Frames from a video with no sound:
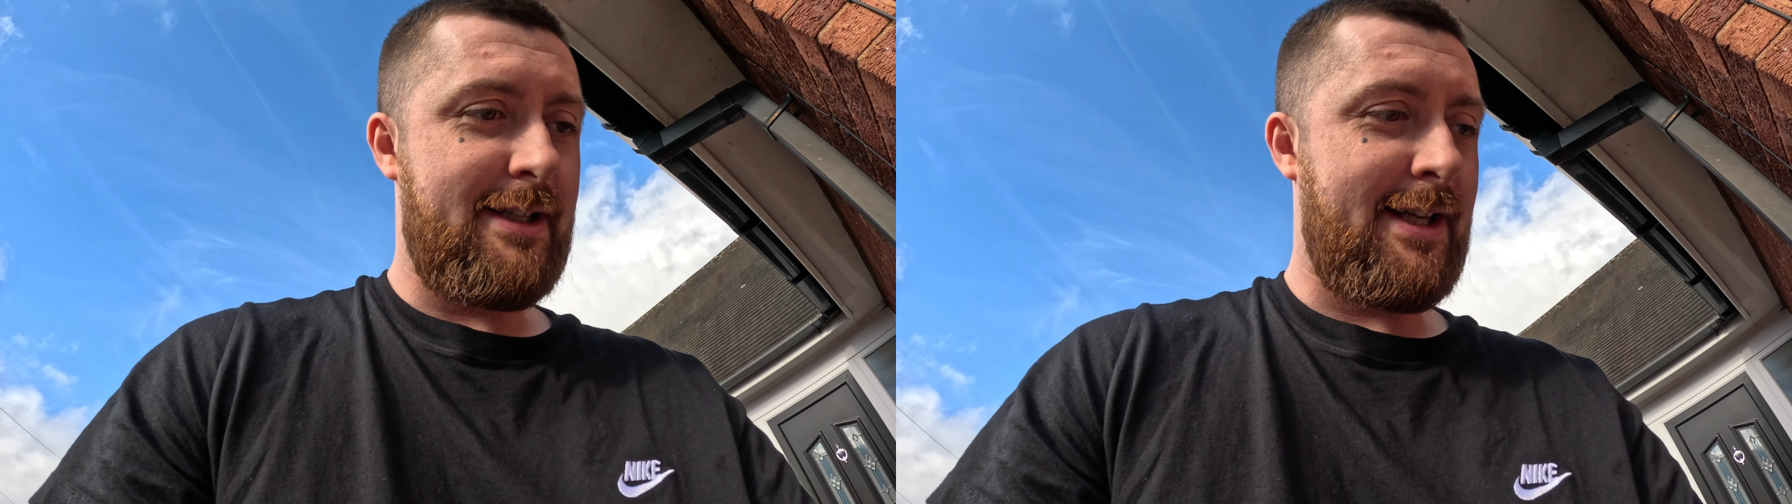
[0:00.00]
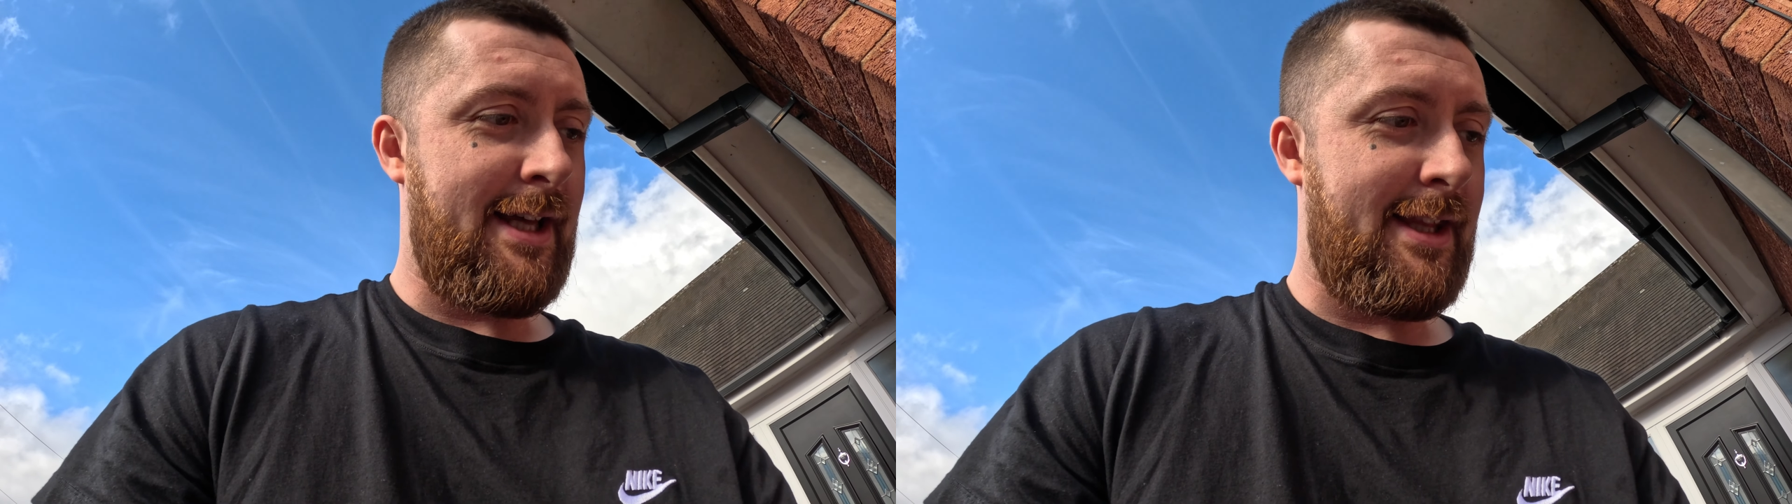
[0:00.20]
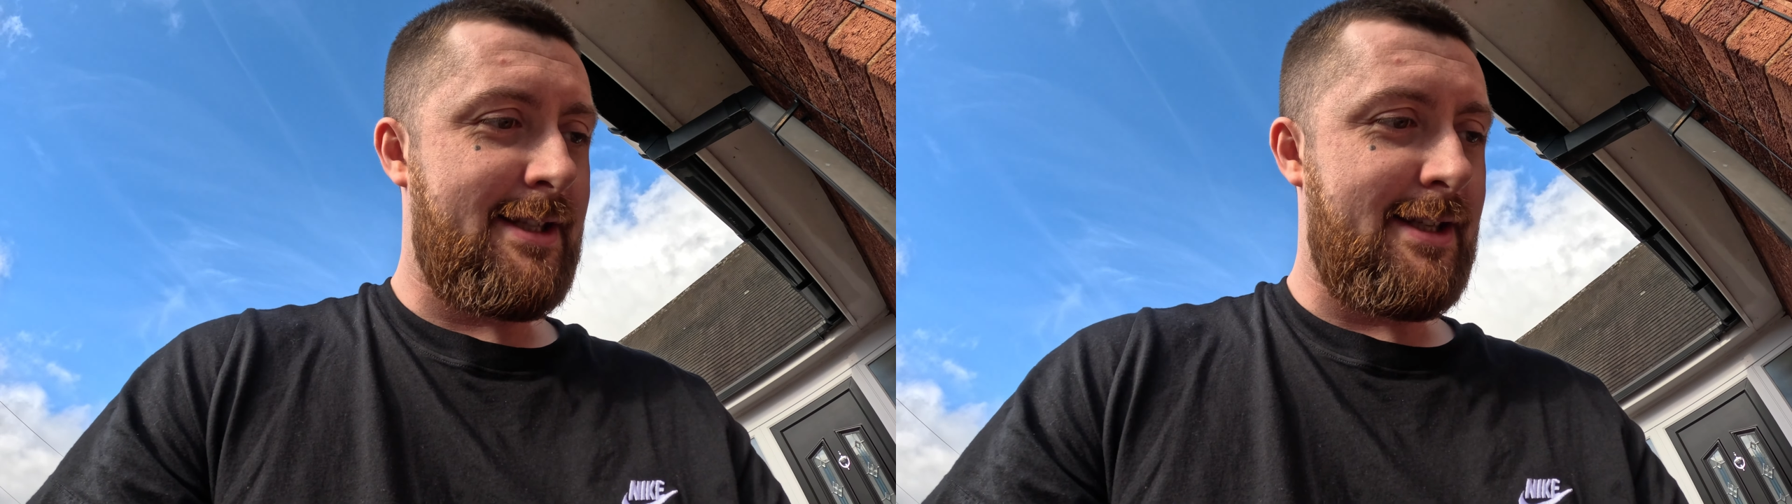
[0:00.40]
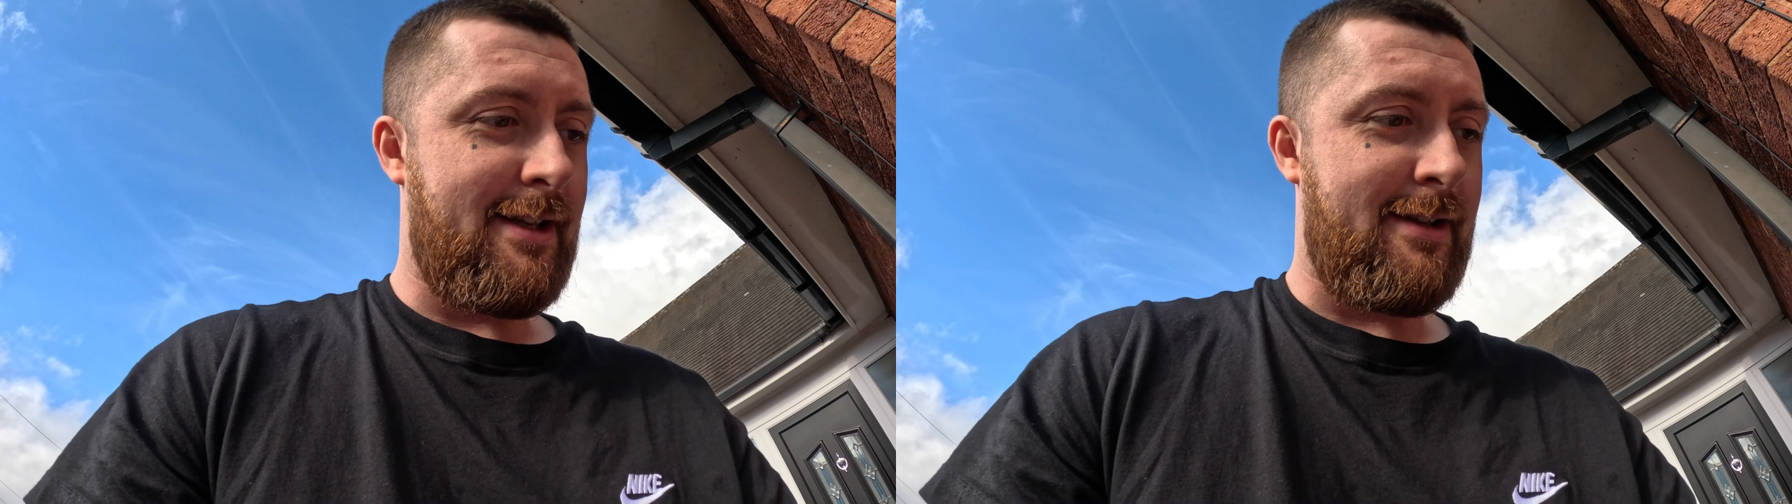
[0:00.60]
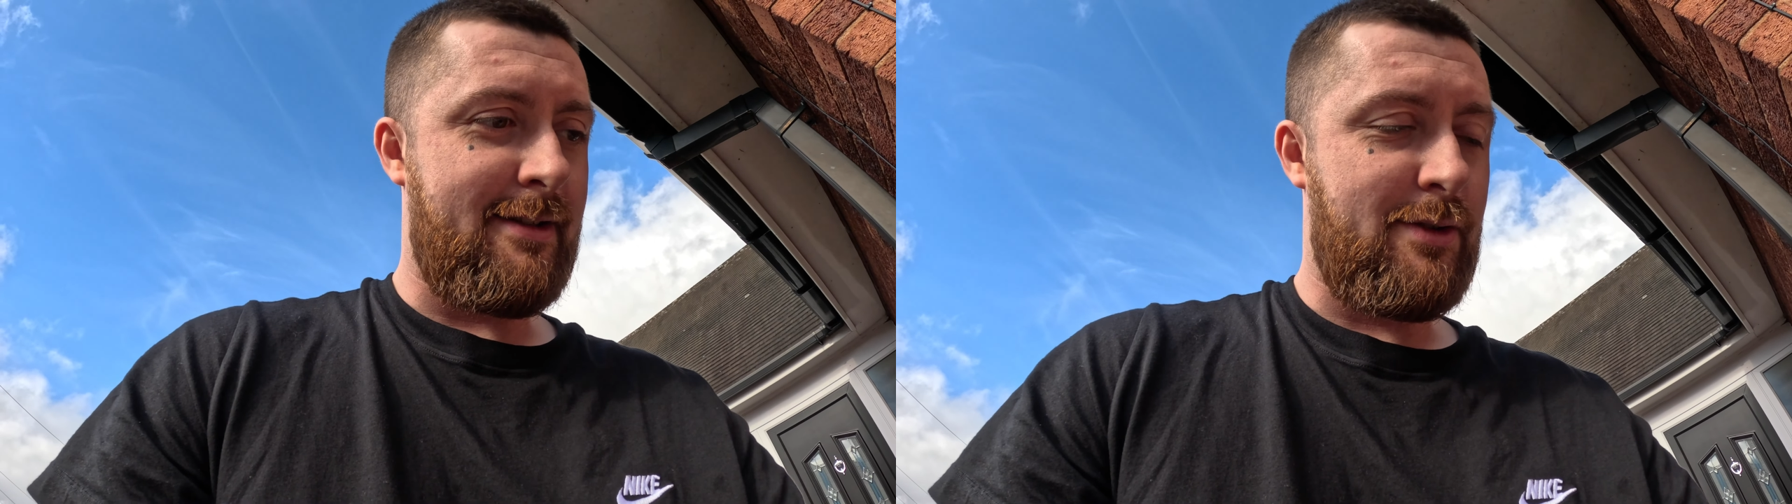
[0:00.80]
get this
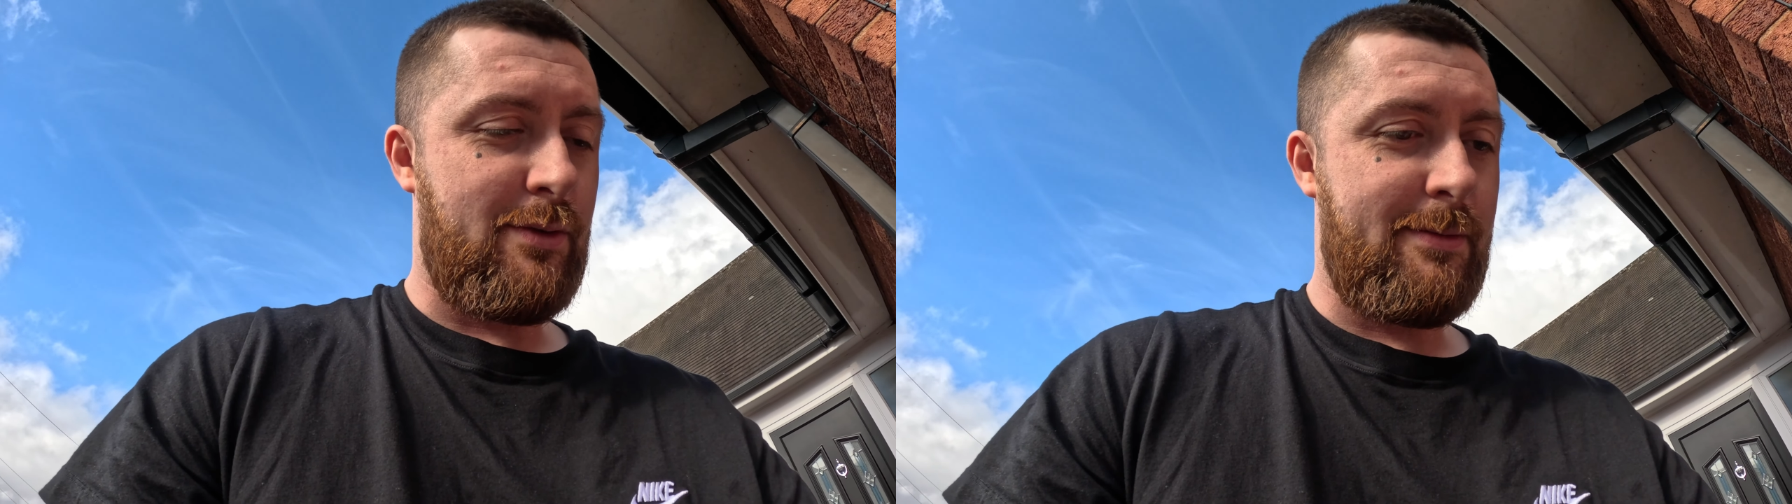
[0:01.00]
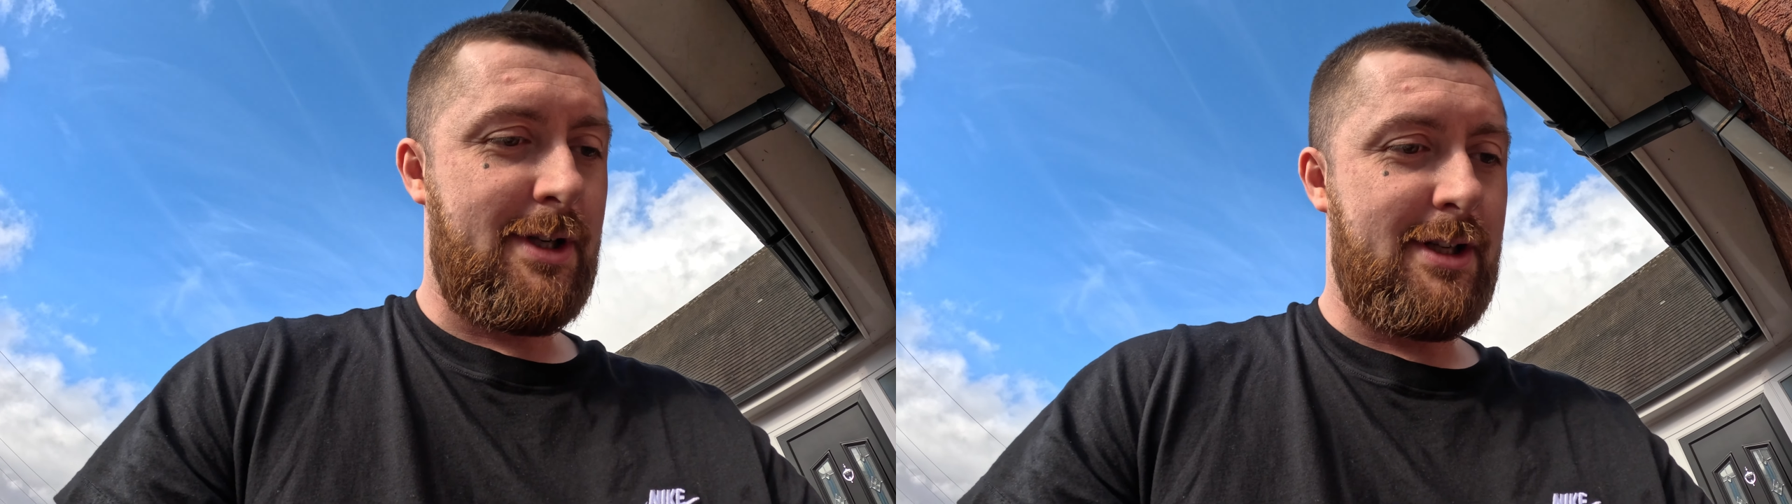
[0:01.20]
in. So I'm going